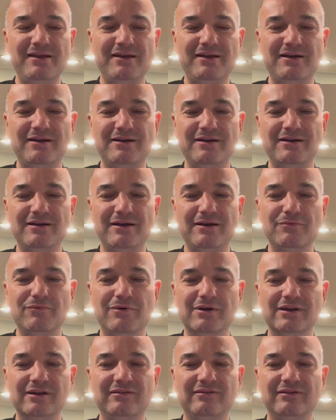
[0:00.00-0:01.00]
I
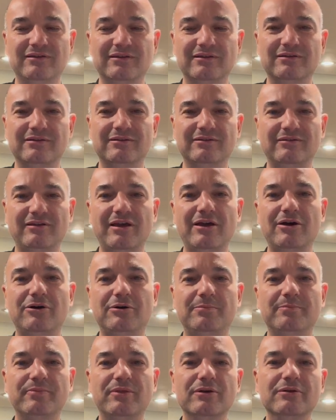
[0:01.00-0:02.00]
wanted to
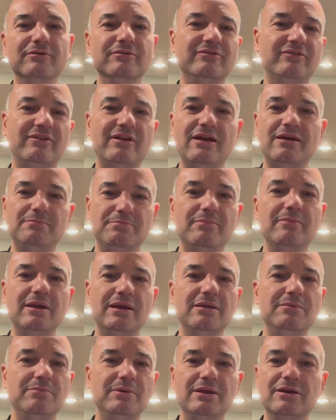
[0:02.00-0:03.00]
help those that
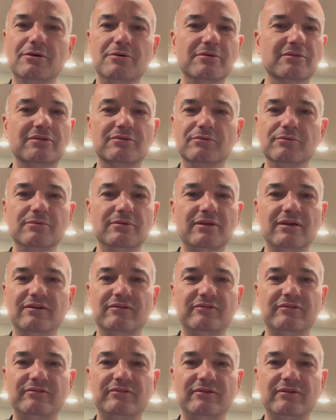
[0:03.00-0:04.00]
may be going through
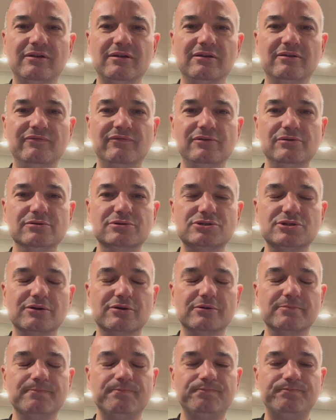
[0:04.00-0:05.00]
this in the
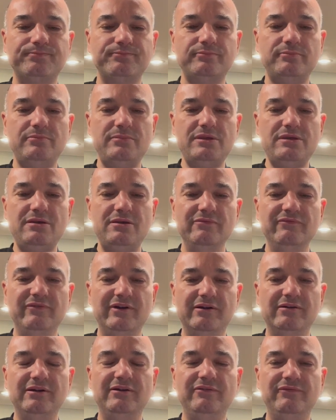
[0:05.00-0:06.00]
future.
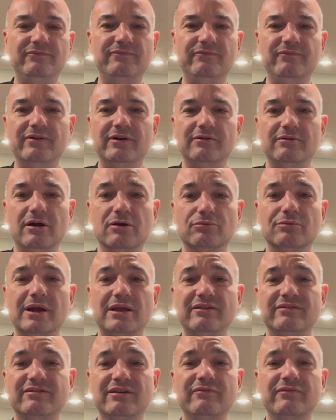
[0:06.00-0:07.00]
A
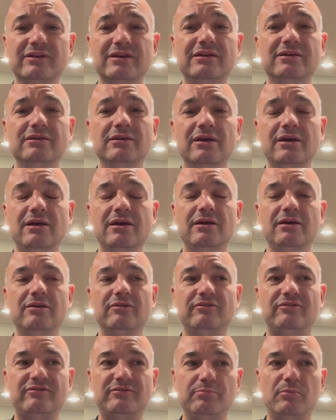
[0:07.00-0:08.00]
relatively
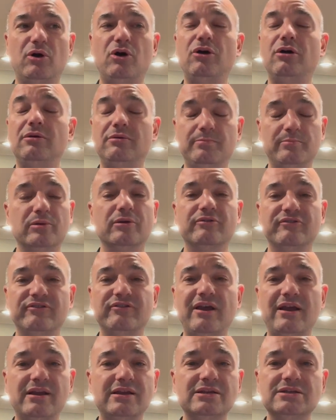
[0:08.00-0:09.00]
small
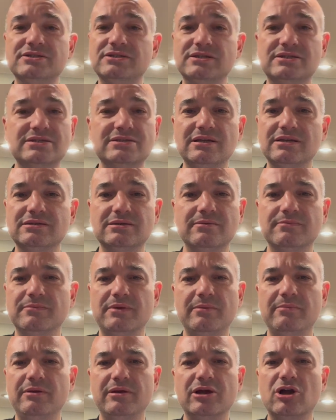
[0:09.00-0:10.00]
percentage, it's
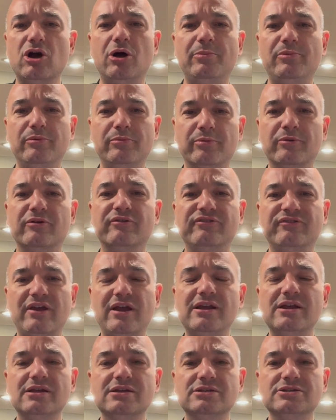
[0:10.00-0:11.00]
maybe a couple
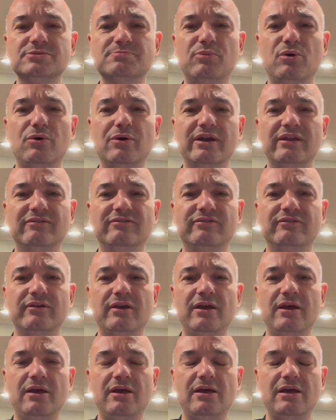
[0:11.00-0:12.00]
percentage points
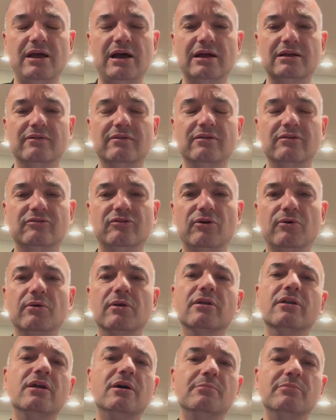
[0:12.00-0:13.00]
out of the
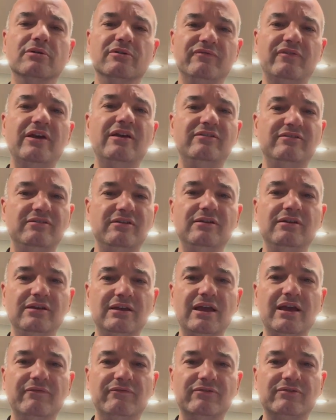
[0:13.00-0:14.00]
total number of
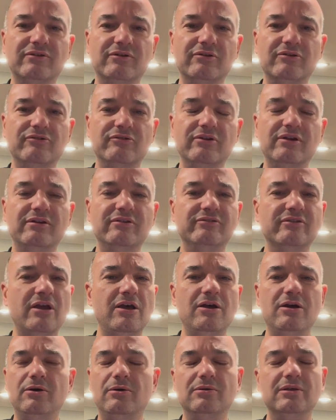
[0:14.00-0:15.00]
ACDF surgeries.
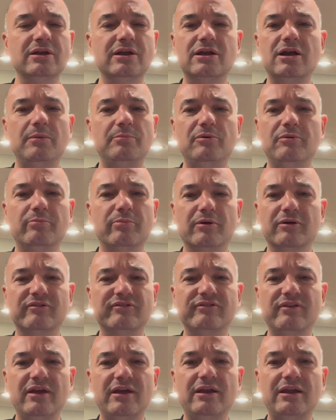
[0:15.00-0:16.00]
Only a couple
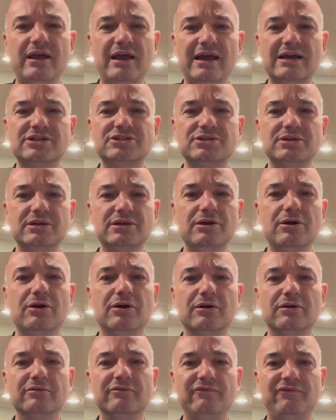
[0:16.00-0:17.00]
percent actually
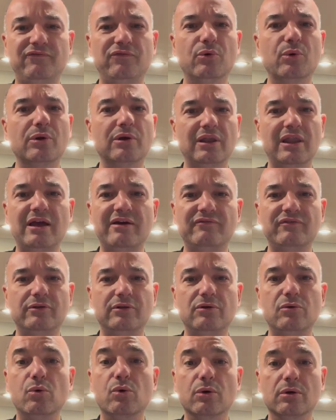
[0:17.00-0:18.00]
are
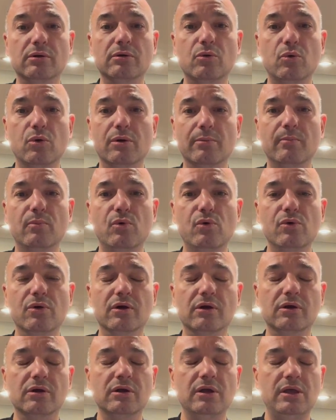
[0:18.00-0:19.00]
4-level or more.